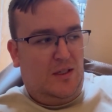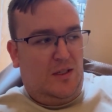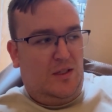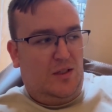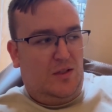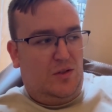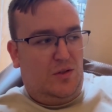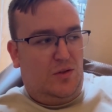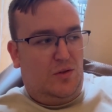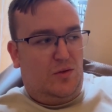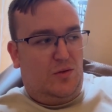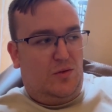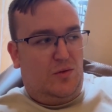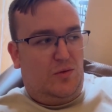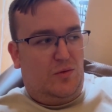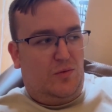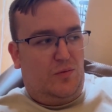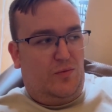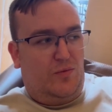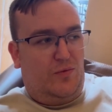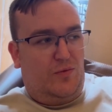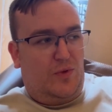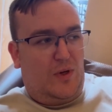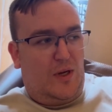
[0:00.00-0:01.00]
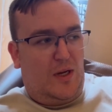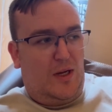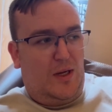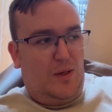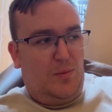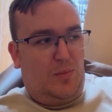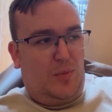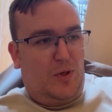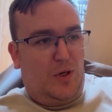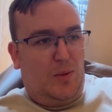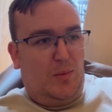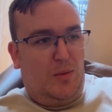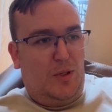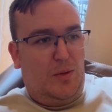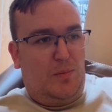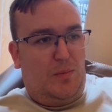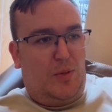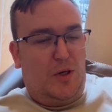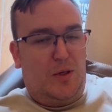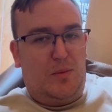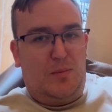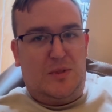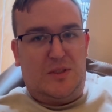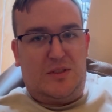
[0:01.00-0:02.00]
You'll find probably
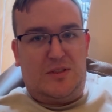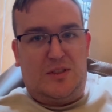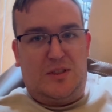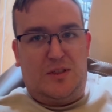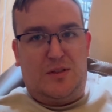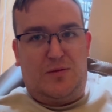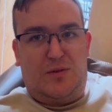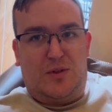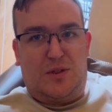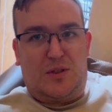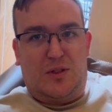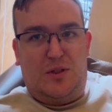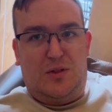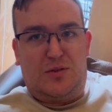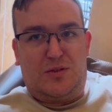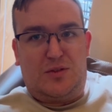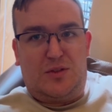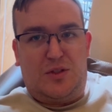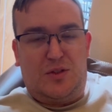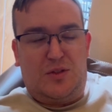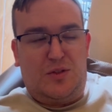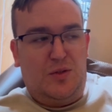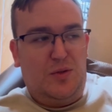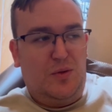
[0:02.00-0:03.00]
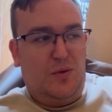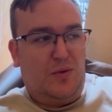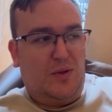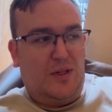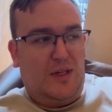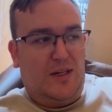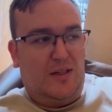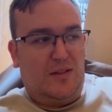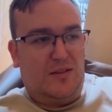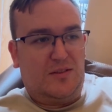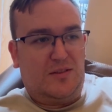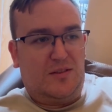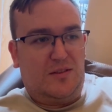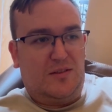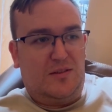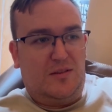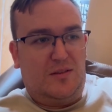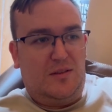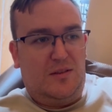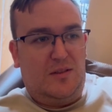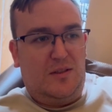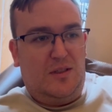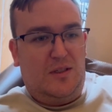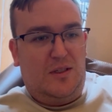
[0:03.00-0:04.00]
apartments there for close to
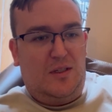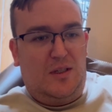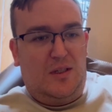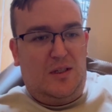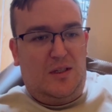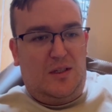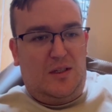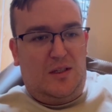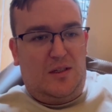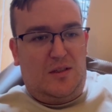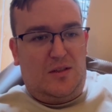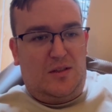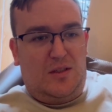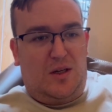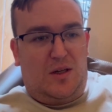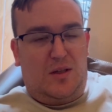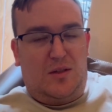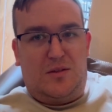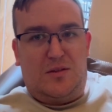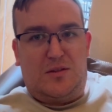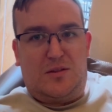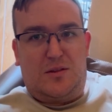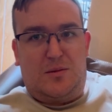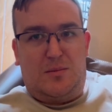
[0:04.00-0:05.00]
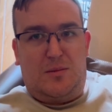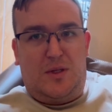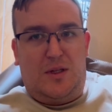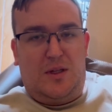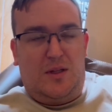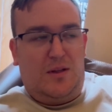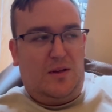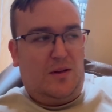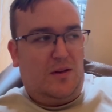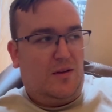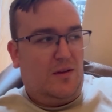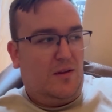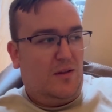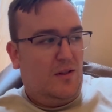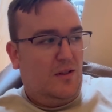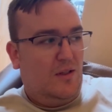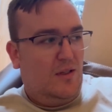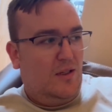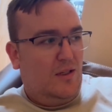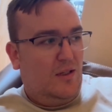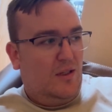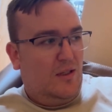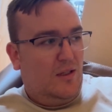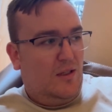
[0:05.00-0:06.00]
$2,000 a month,
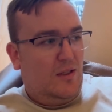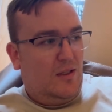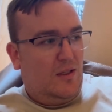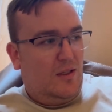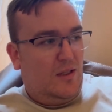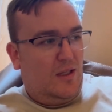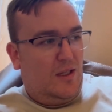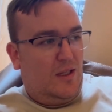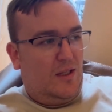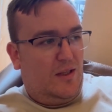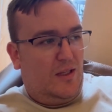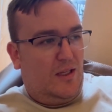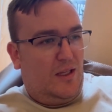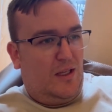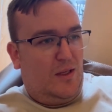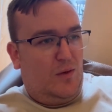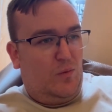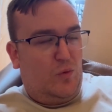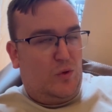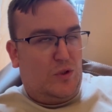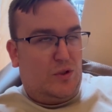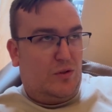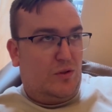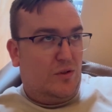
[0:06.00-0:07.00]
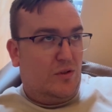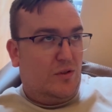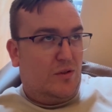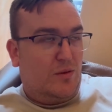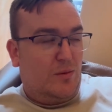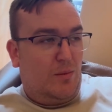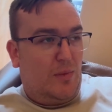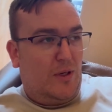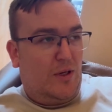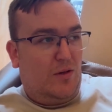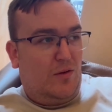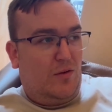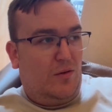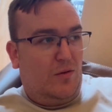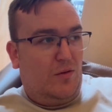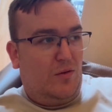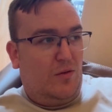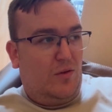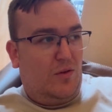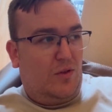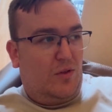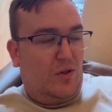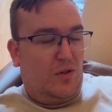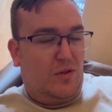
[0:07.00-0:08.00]
and then which is about
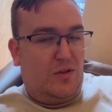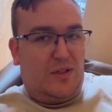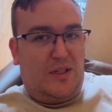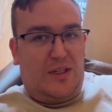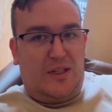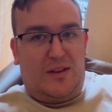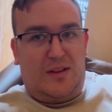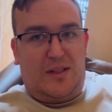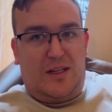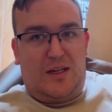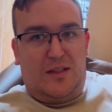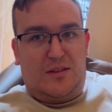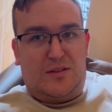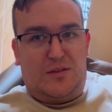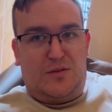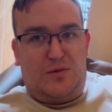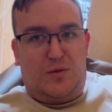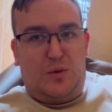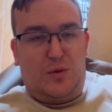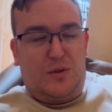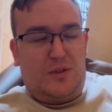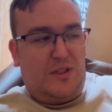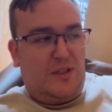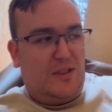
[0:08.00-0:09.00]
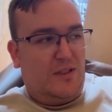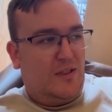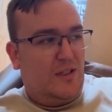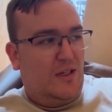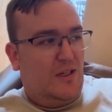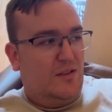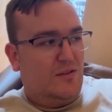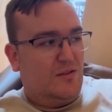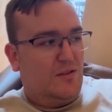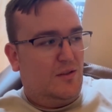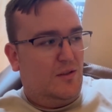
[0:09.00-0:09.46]
13,000, 14,000